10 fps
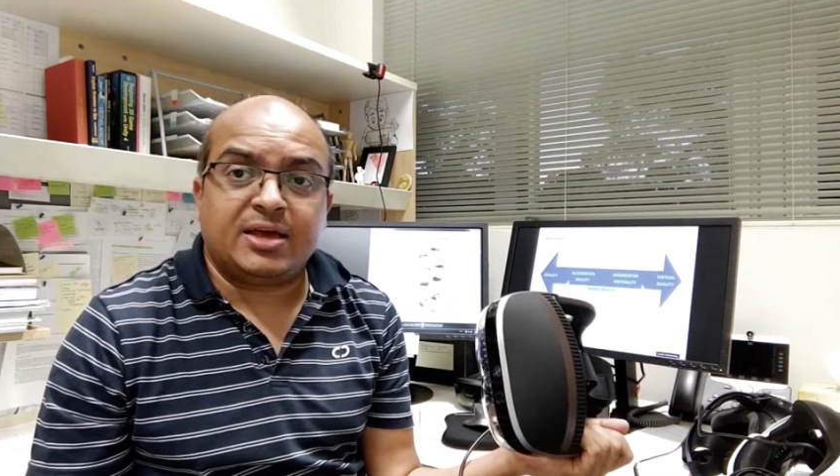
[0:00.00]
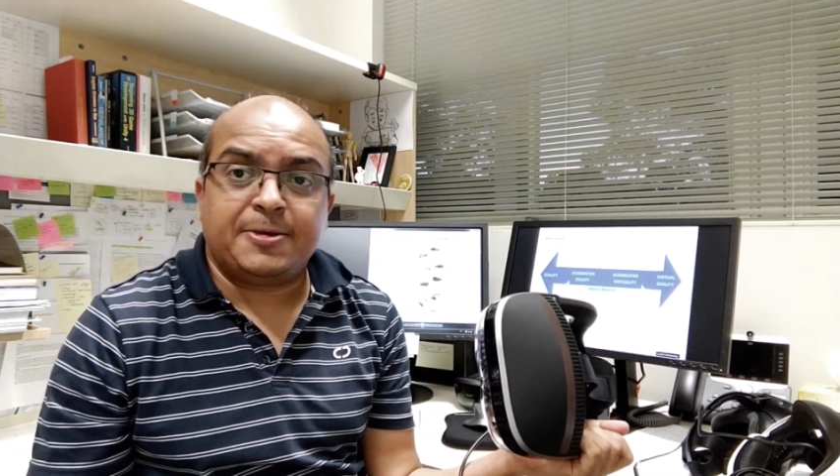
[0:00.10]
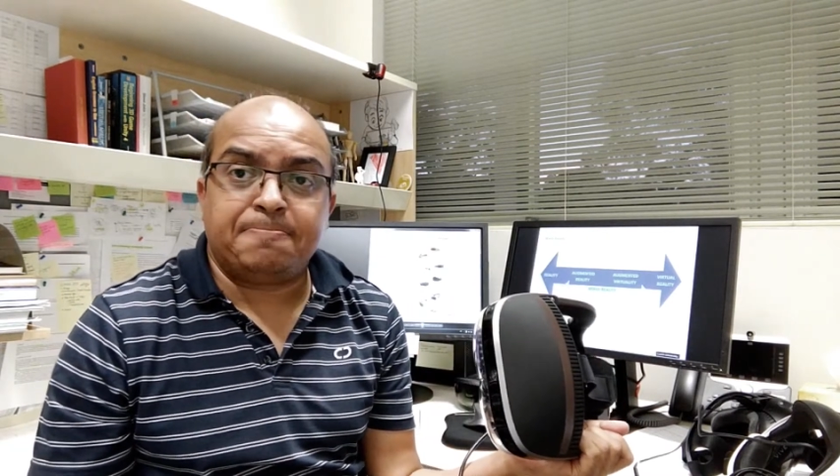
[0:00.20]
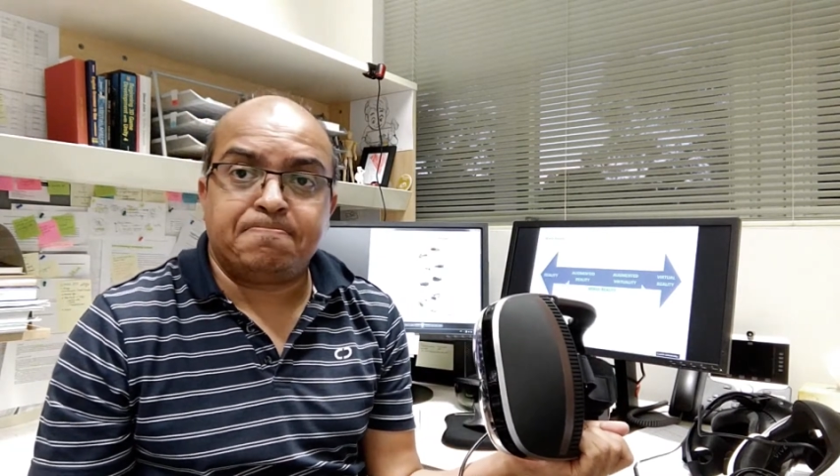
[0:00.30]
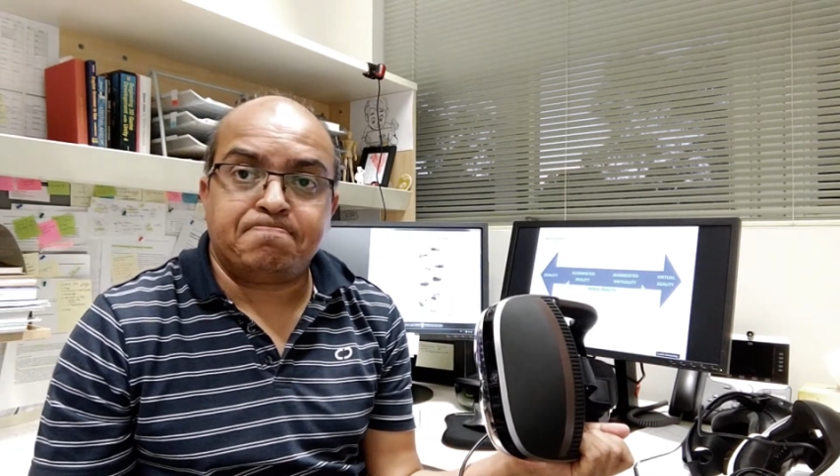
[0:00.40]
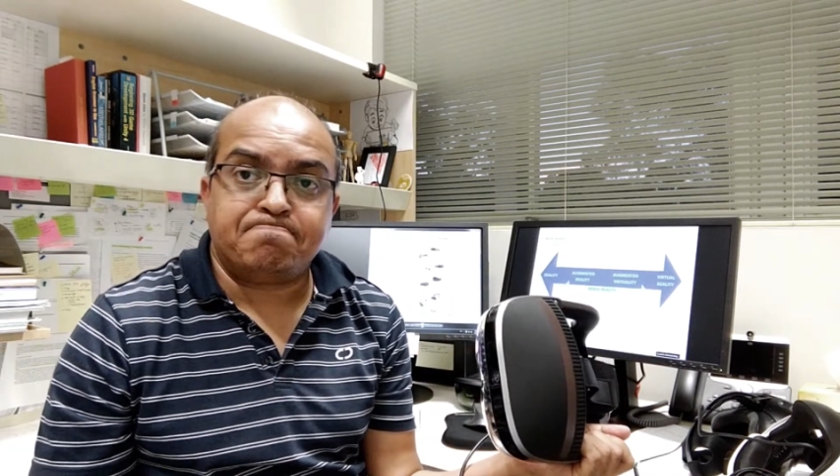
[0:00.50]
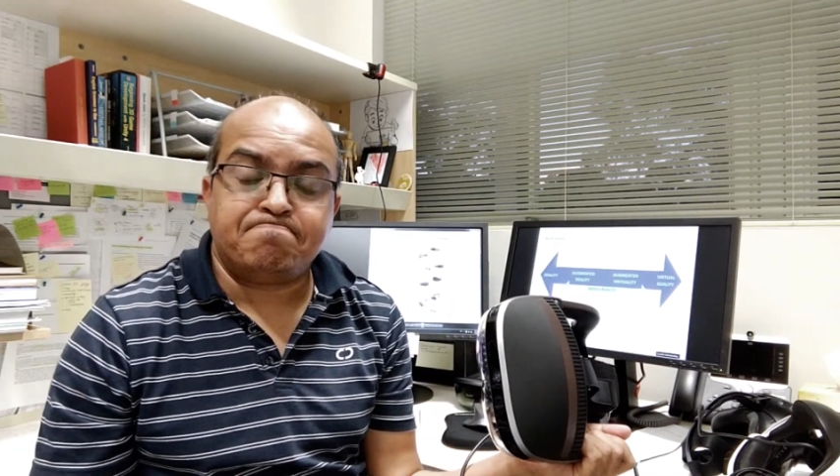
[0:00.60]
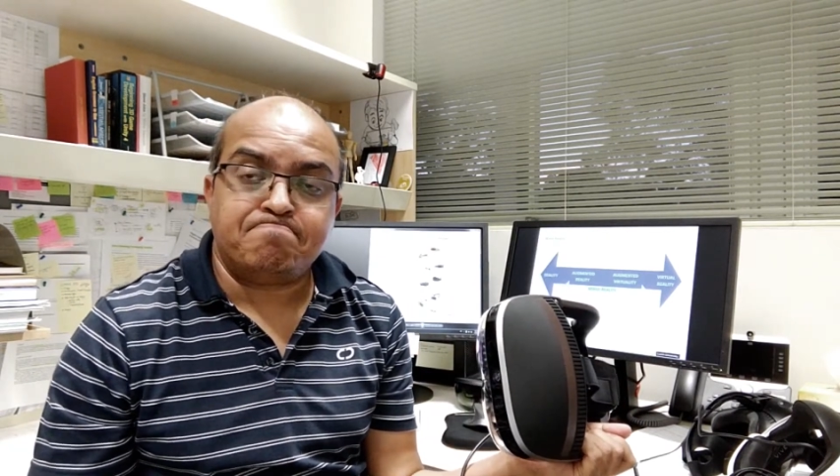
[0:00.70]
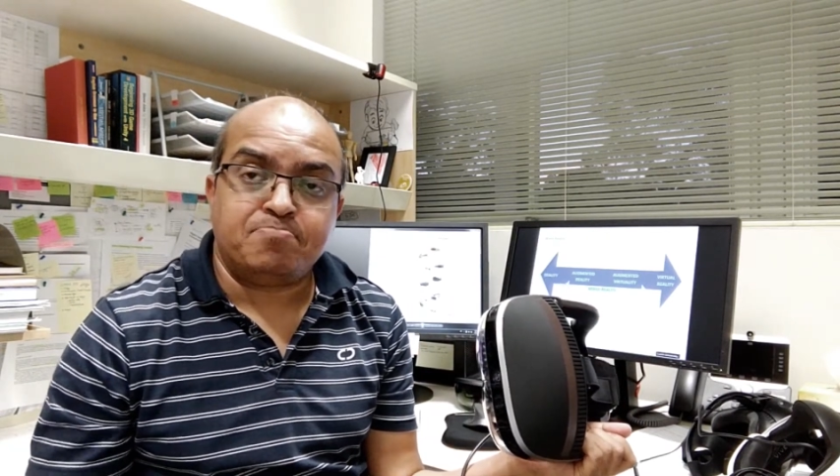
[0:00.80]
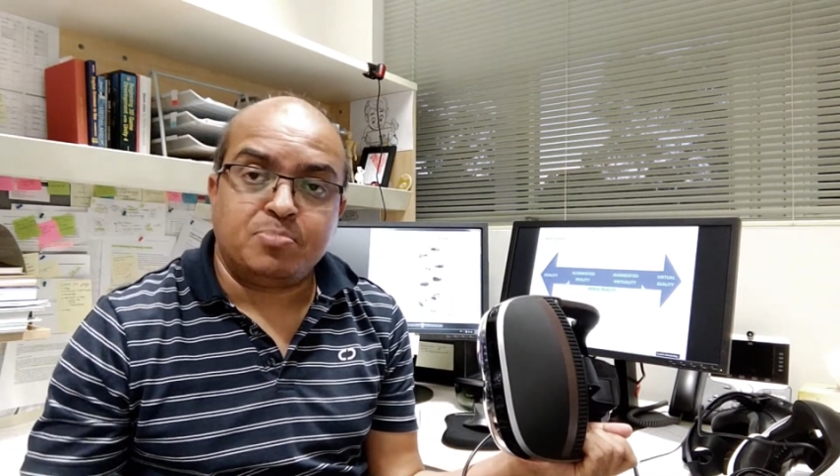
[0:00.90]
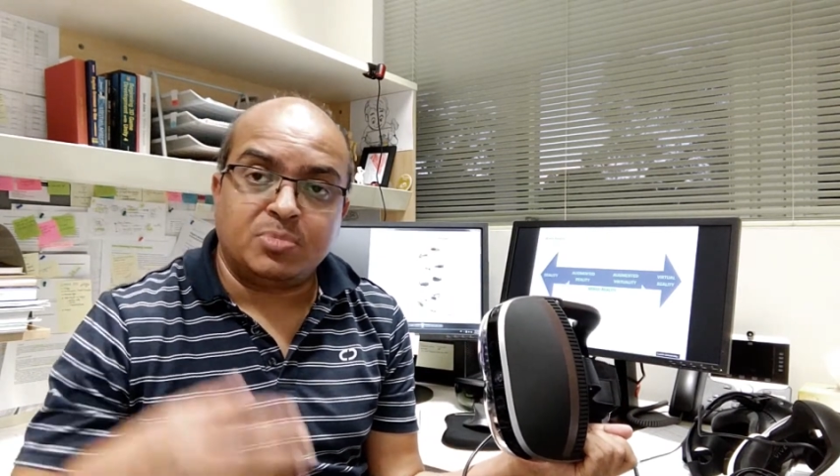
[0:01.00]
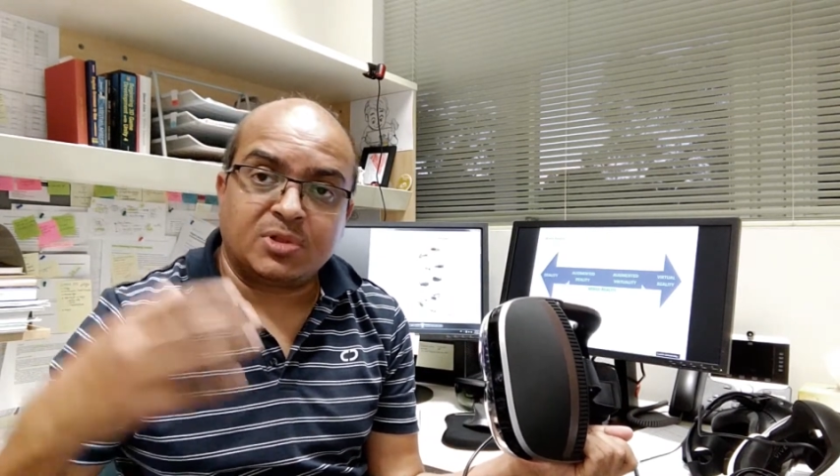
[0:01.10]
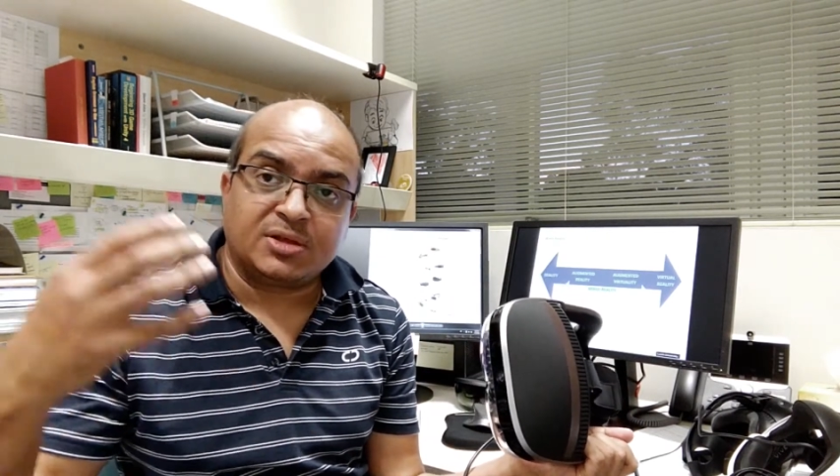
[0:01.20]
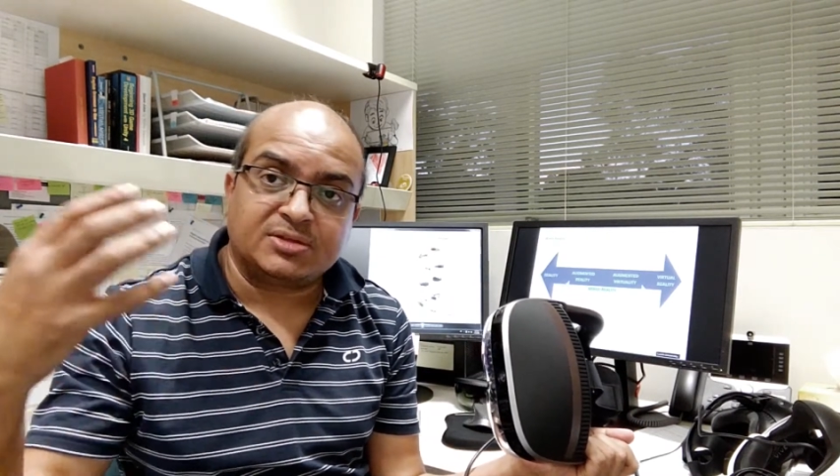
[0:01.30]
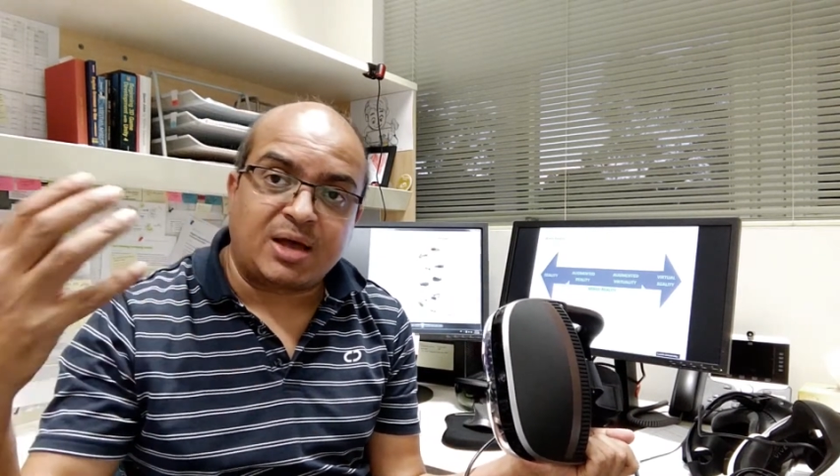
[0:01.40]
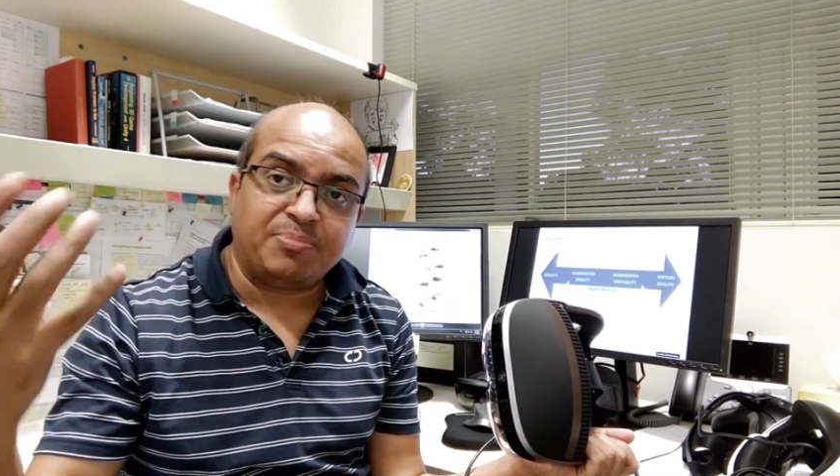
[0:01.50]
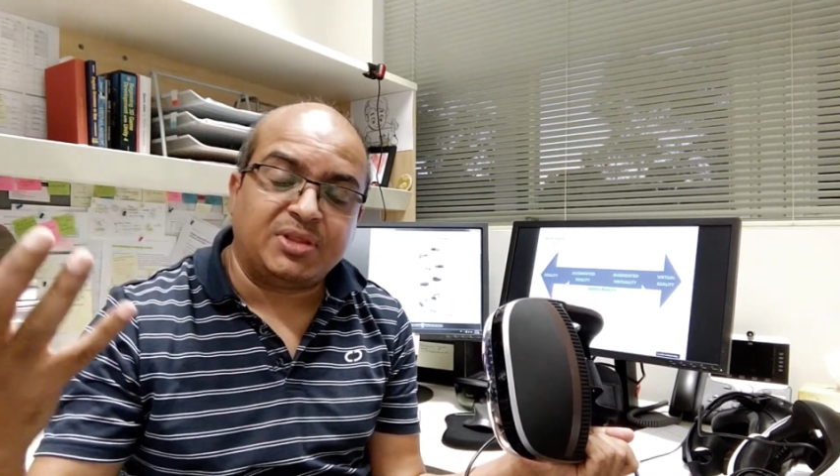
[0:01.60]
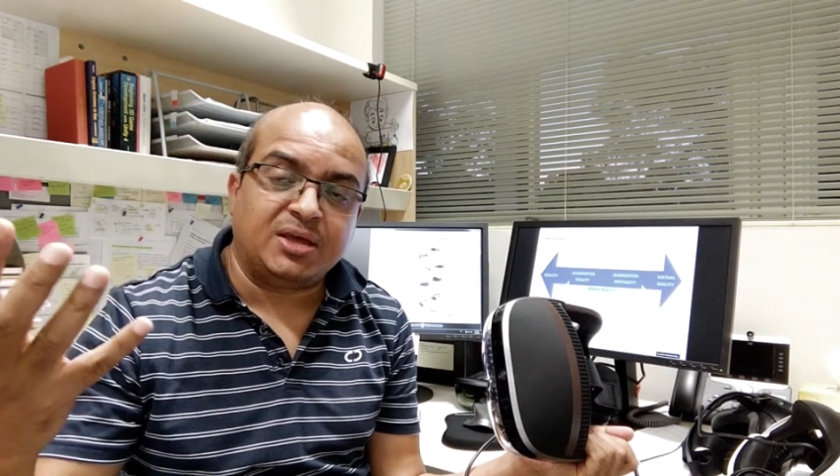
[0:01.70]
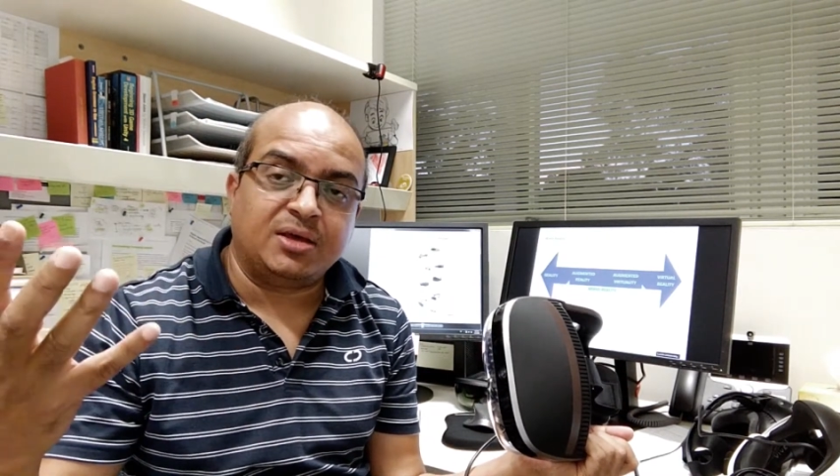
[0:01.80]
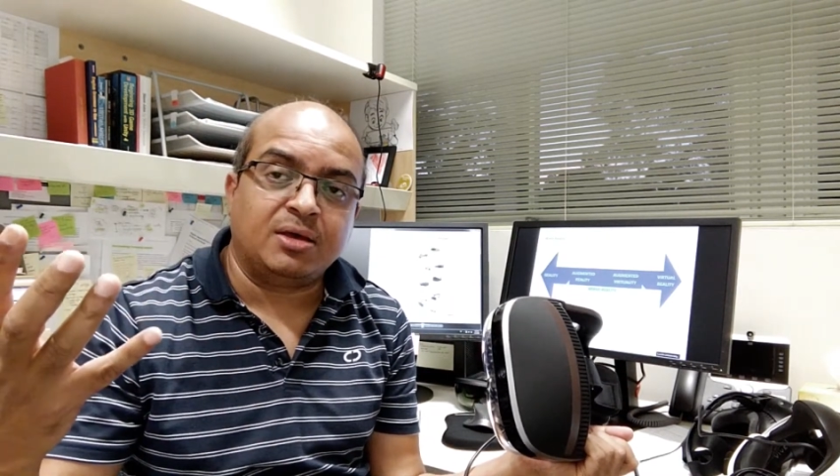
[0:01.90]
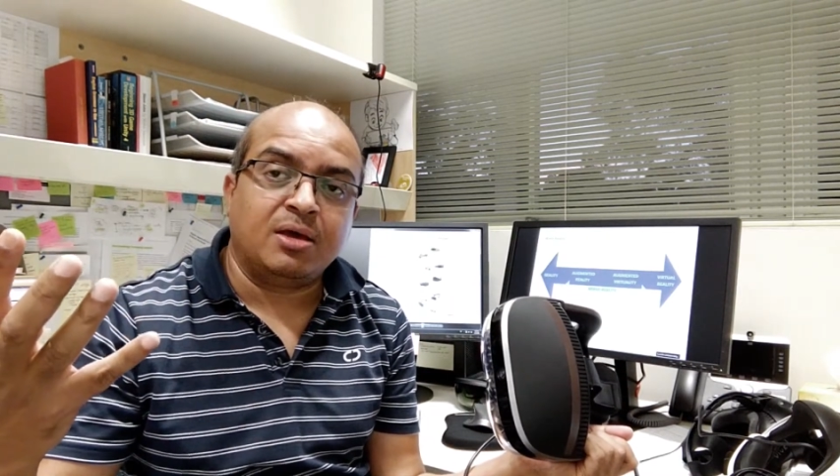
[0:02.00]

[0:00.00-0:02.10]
a something